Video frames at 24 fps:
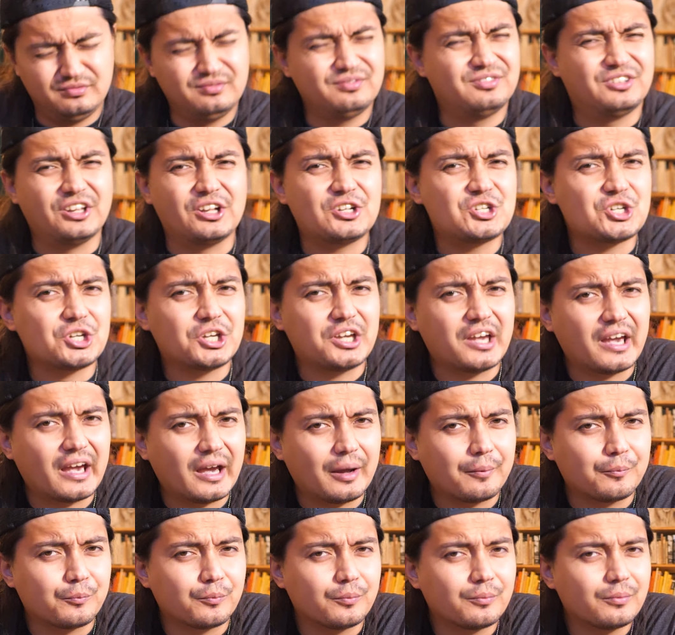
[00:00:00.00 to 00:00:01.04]

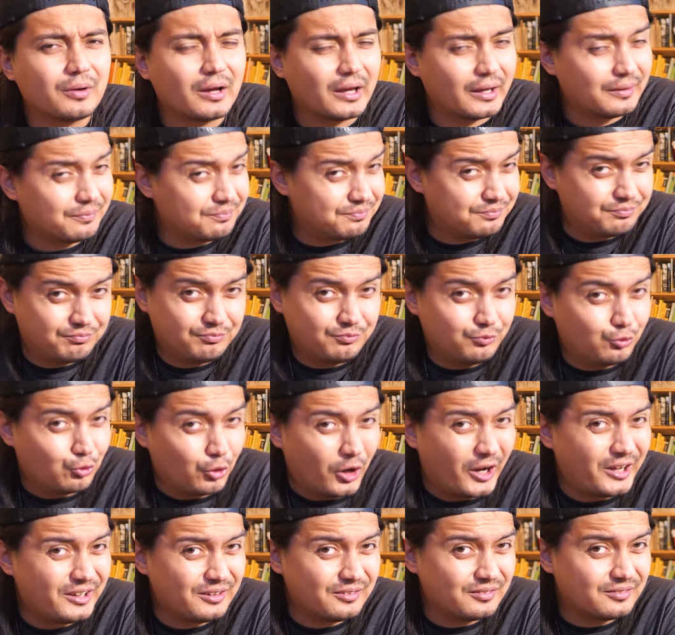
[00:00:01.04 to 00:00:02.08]
digicam,
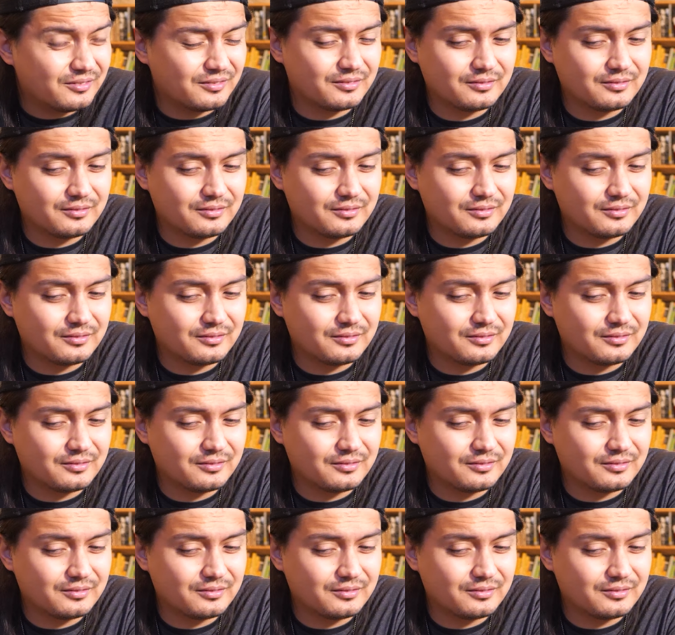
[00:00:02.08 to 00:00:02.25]
right?